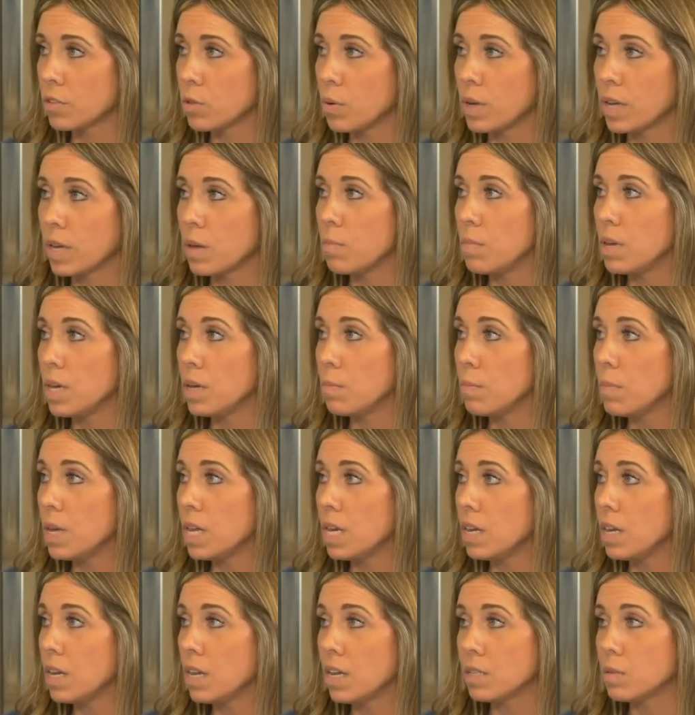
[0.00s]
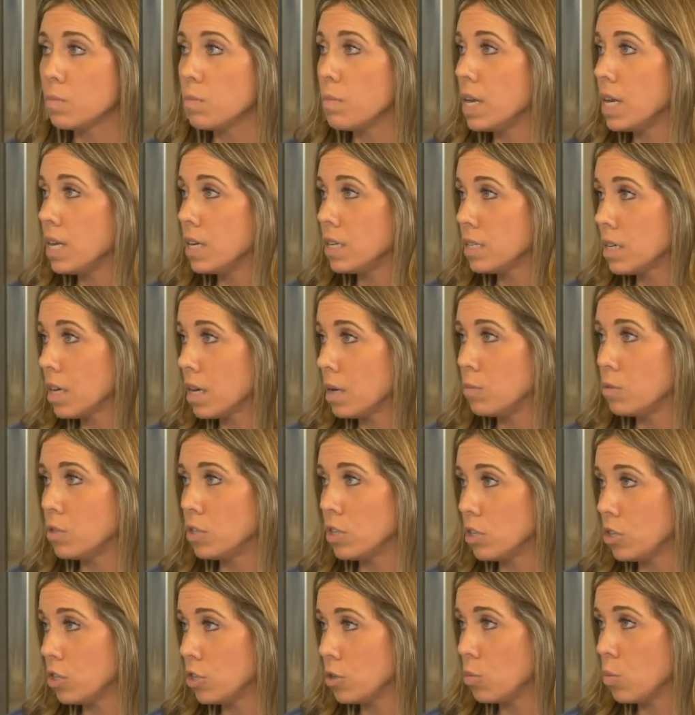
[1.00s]
So mm-hmm. it can mm-hmm. be amended as many times
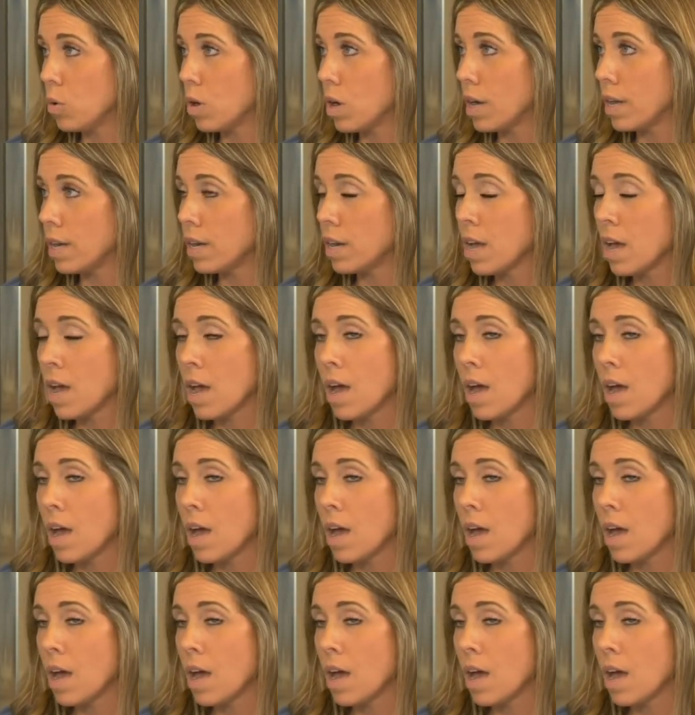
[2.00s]
as okay. you want.